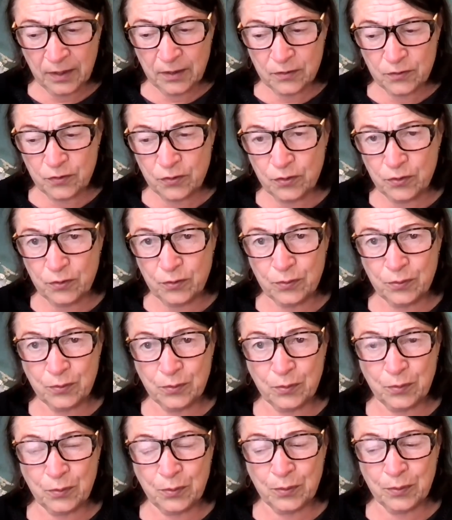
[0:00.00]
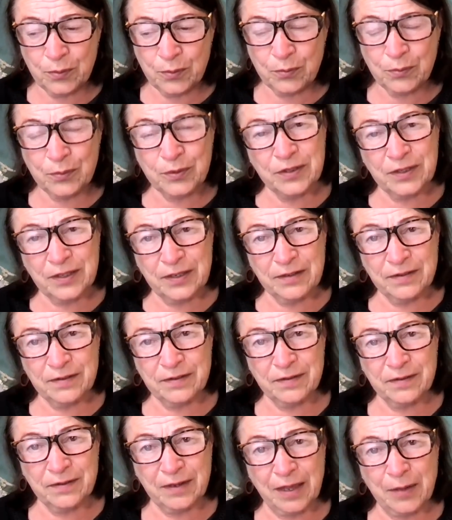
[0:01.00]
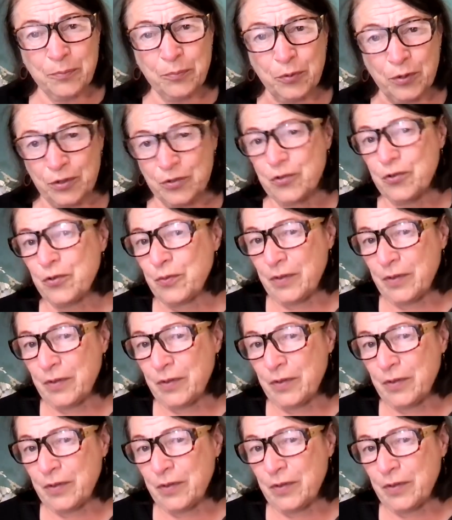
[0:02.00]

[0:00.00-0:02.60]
to release that pressure